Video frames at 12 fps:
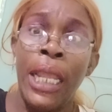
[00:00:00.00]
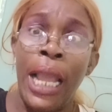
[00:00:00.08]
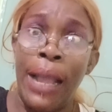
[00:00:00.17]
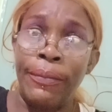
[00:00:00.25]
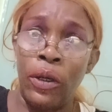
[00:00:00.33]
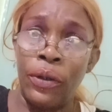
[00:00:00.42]

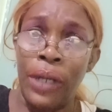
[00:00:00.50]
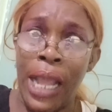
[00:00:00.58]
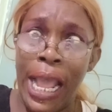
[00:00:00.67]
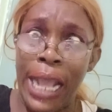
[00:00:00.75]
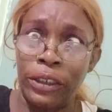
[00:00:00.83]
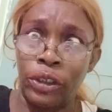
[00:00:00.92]
I'm going to
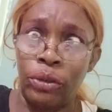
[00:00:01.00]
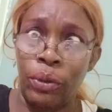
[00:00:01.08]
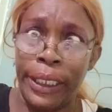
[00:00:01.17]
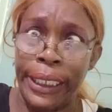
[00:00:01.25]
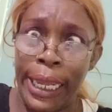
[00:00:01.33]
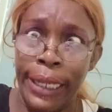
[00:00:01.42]
ask
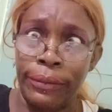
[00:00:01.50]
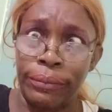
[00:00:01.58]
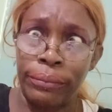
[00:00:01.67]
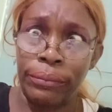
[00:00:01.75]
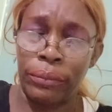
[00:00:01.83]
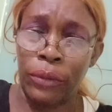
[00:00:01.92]
you
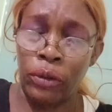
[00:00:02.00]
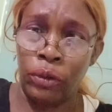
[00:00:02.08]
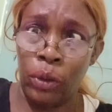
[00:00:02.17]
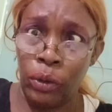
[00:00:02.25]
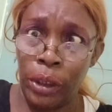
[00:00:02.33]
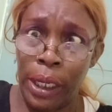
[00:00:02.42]
again,
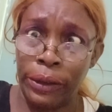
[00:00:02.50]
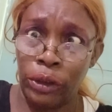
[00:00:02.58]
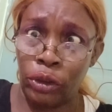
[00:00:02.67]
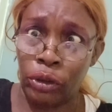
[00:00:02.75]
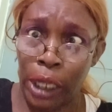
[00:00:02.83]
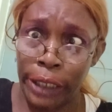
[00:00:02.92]
although
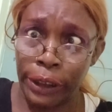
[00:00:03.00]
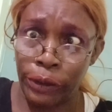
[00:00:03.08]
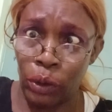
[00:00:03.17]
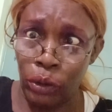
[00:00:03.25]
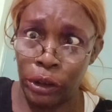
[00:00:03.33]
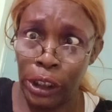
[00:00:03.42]
because I
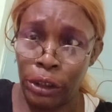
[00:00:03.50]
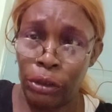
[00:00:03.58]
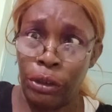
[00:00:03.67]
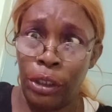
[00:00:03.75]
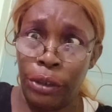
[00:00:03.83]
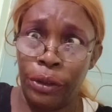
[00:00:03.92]
don't think
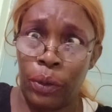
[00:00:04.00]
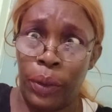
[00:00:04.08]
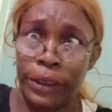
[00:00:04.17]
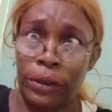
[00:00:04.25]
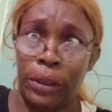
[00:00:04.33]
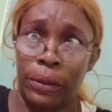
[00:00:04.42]
you hear the
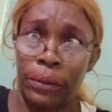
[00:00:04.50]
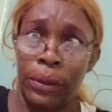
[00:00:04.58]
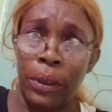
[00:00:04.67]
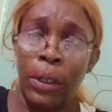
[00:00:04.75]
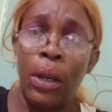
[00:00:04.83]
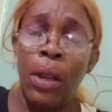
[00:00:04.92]
question.
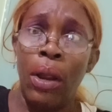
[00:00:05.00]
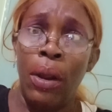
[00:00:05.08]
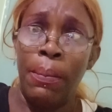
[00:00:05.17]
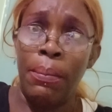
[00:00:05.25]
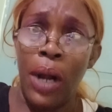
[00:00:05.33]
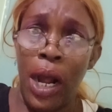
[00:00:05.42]

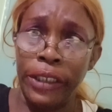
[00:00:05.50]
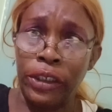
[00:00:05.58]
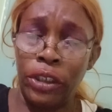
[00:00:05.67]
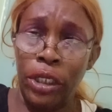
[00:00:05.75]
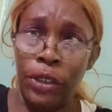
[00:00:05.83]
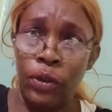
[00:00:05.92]

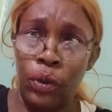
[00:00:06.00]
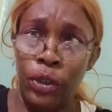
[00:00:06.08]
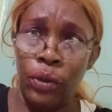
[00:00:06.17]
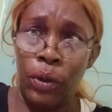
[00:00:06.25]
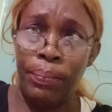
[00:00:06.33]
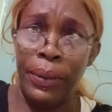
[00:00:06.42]
Marcia, do
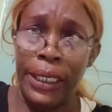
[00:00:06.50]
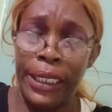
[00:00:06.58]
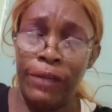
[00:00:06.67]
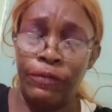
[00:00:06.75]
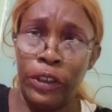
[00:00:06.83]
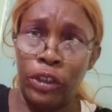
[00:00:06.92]
you
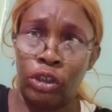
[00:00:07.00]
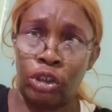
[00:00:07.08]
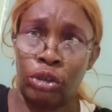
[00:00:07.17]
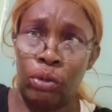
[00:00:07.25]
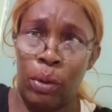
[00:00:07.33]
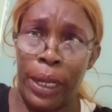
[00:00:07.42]
believe in the
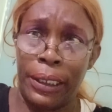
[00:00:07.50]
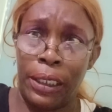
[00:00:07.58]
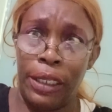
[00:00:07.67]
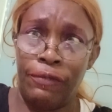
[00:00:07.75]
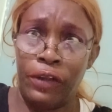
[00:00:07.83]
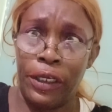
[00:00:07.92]
true and
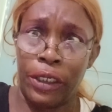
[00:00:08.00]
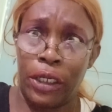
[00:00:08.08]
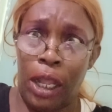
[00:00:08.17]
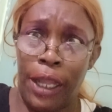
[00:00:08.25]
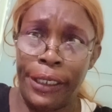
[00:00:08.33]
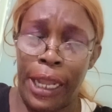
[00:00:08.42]
living
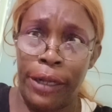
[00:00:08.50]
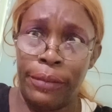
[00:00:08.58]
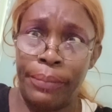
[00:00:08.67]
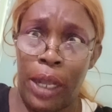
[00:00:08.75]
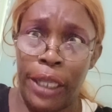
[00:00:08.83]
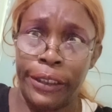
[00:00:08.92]
God
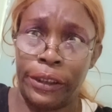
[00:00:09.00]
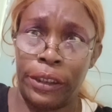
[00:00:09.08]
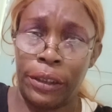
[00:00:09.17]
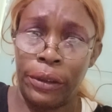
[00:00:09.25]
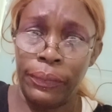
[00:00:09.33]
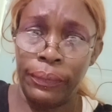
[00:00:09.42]

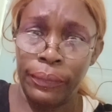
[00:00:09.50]
Almighty?